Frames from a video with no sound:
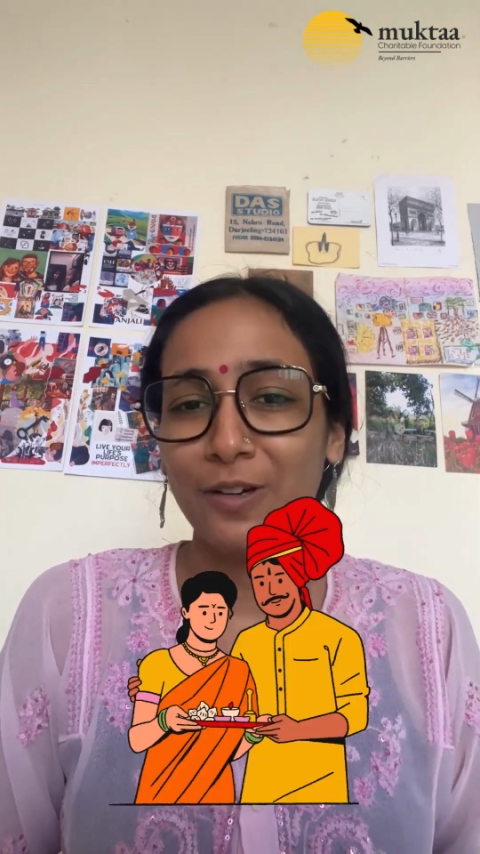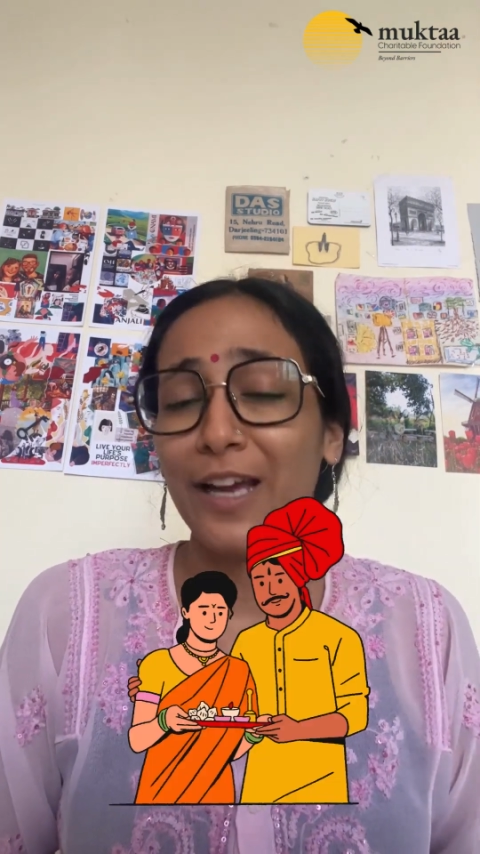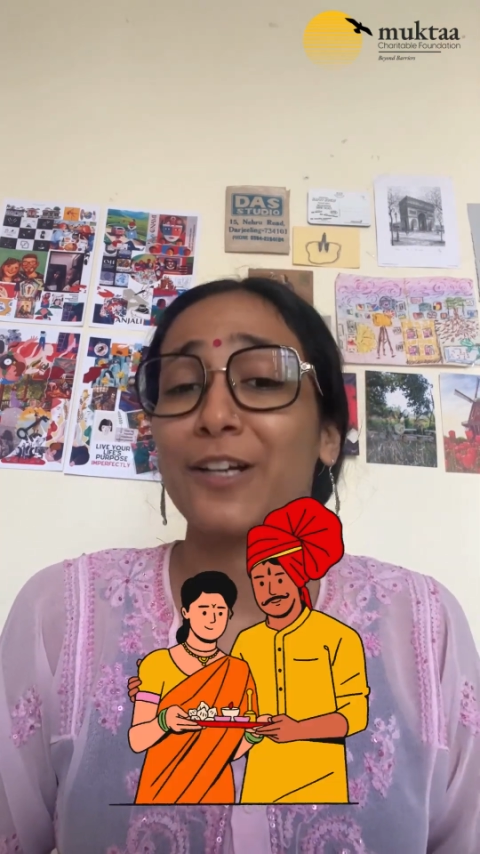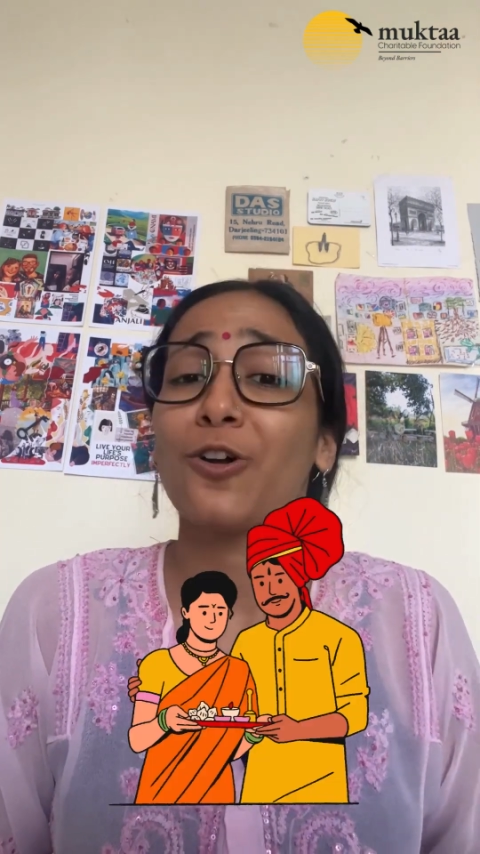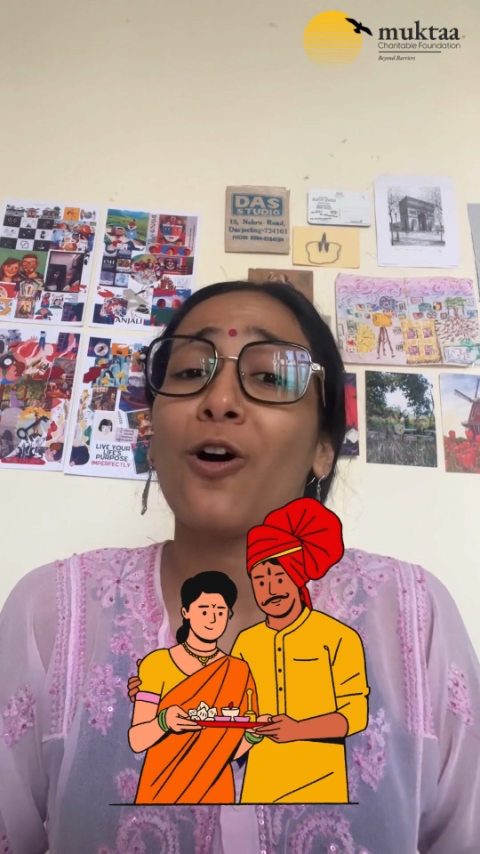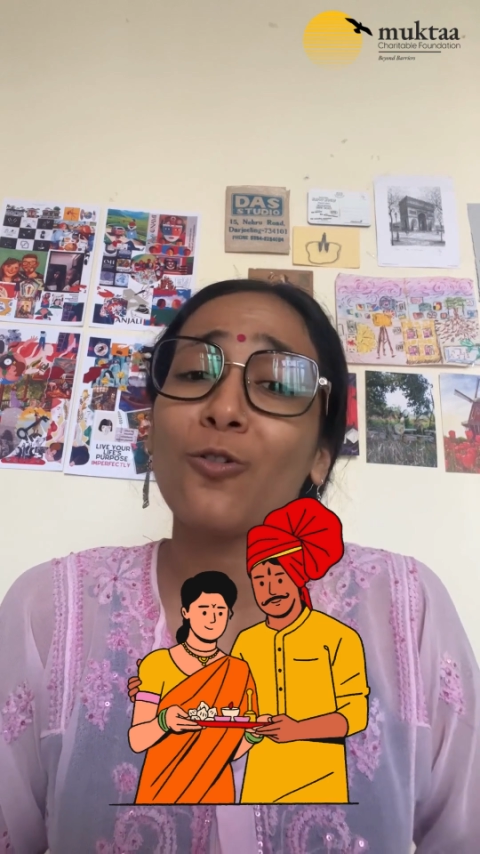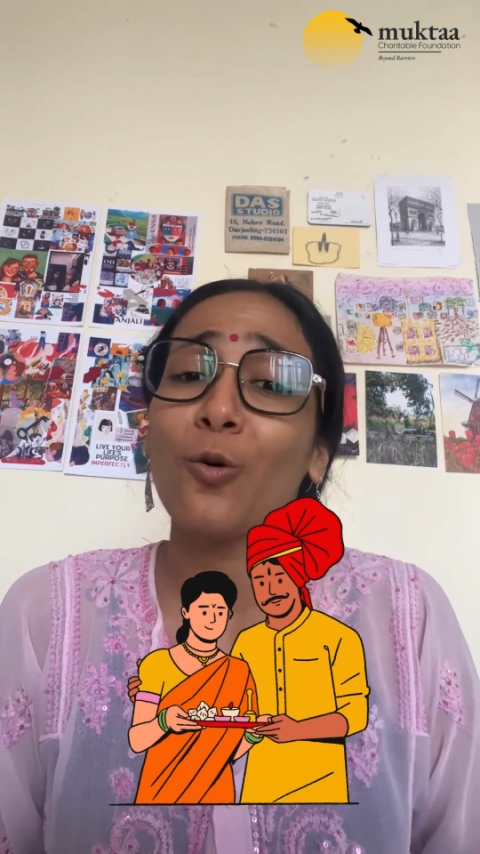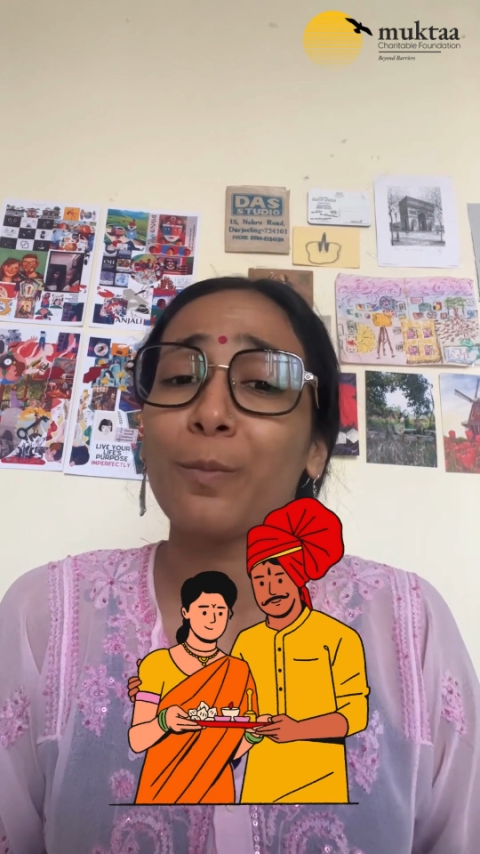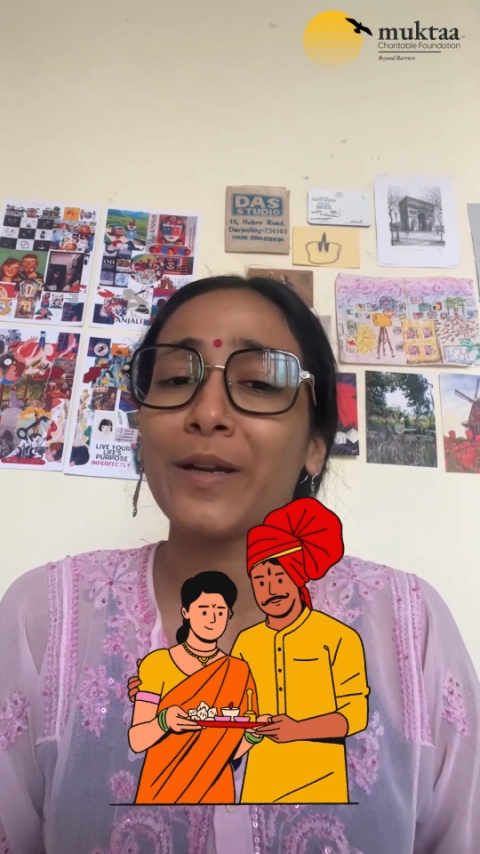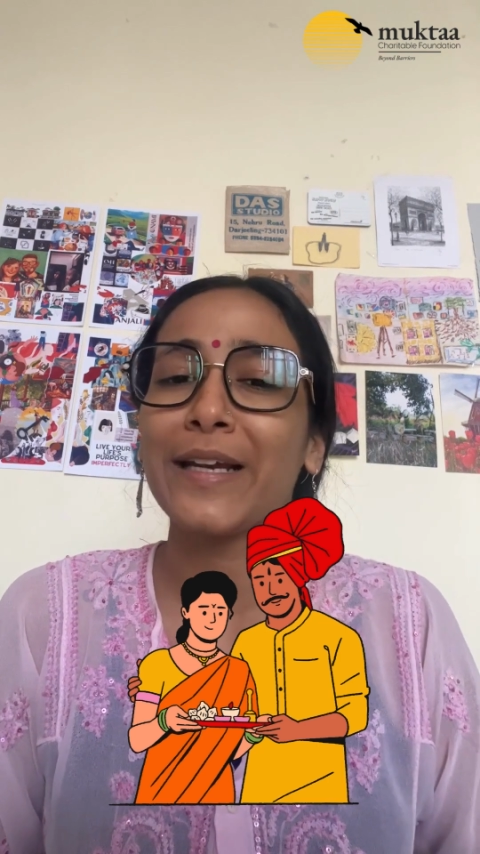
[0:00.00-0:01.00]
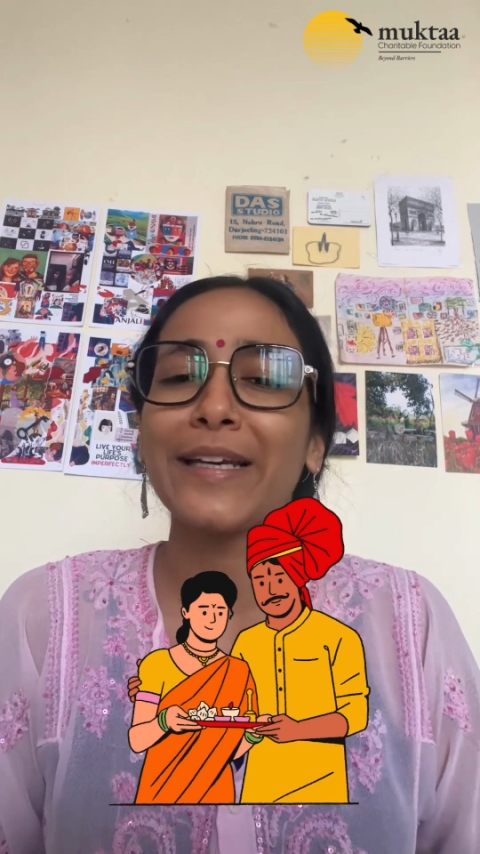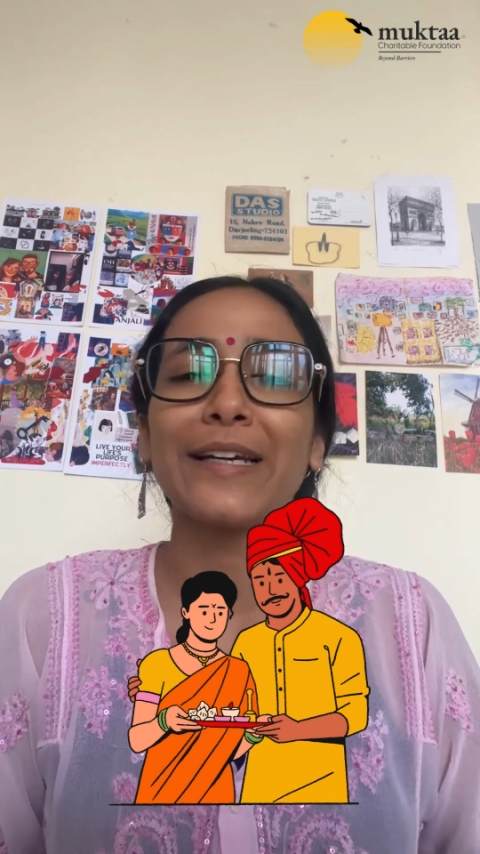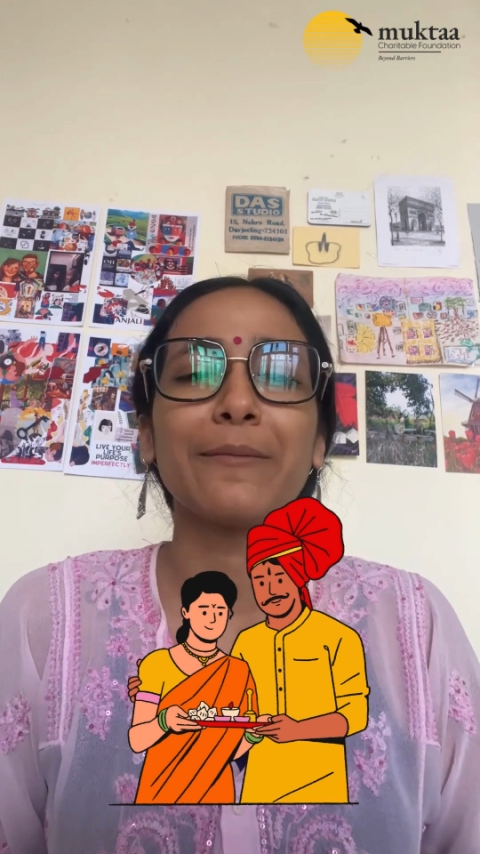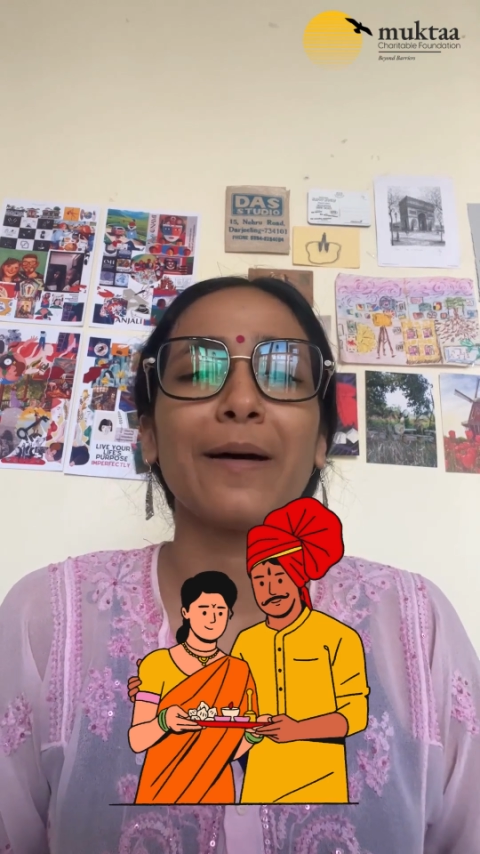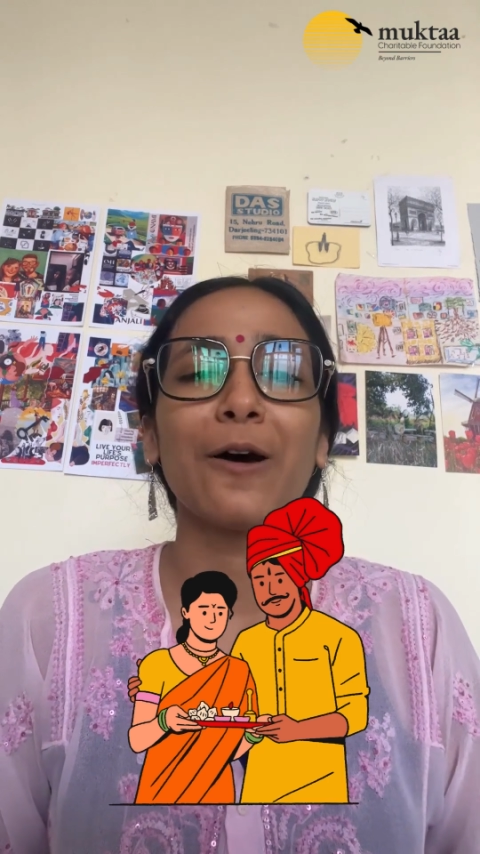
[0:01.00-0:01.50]
and talk openly
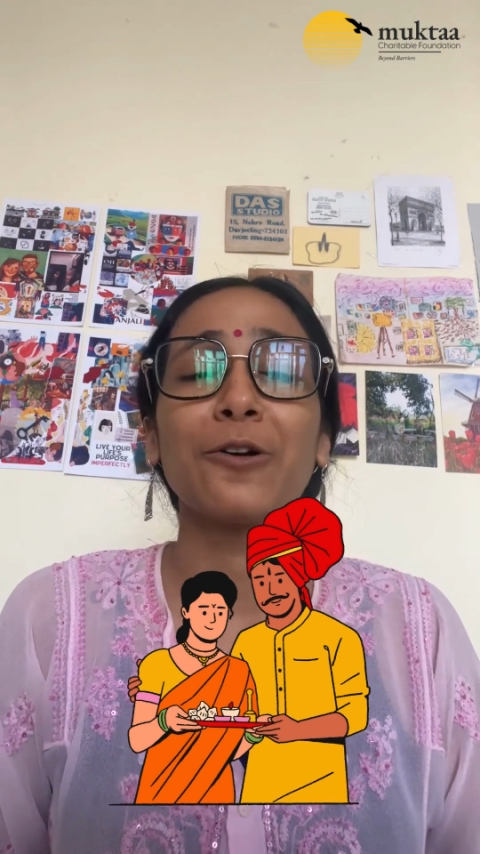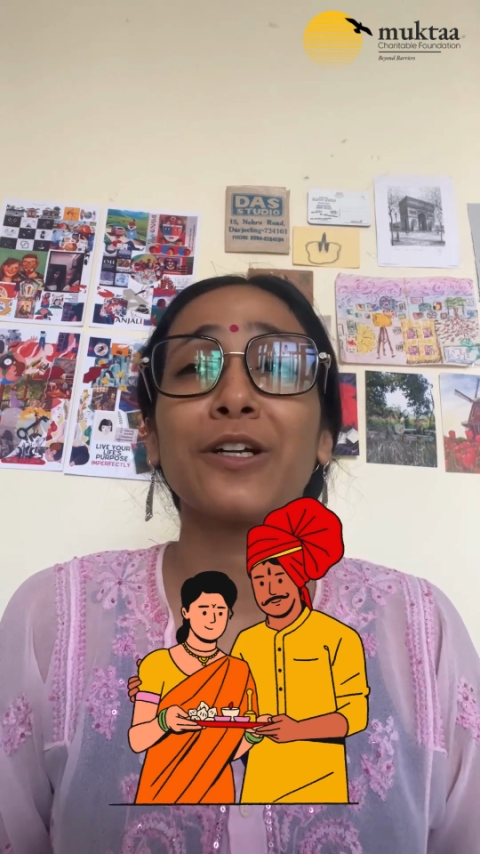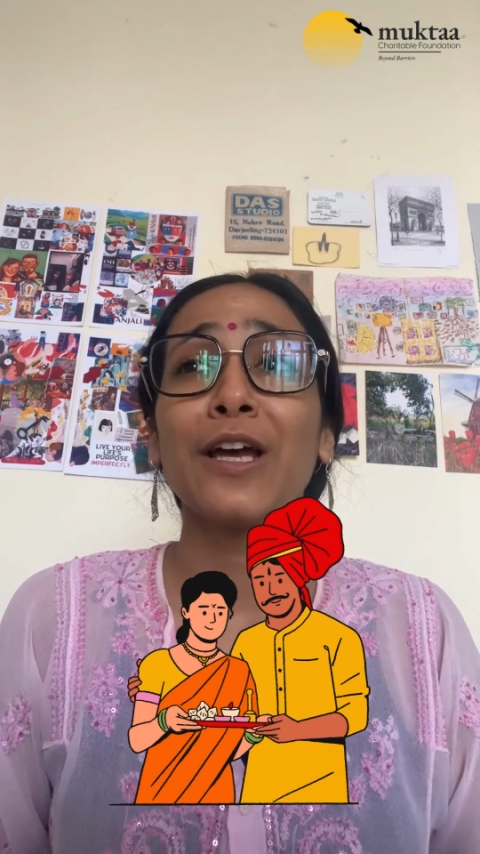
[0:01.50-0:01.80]
about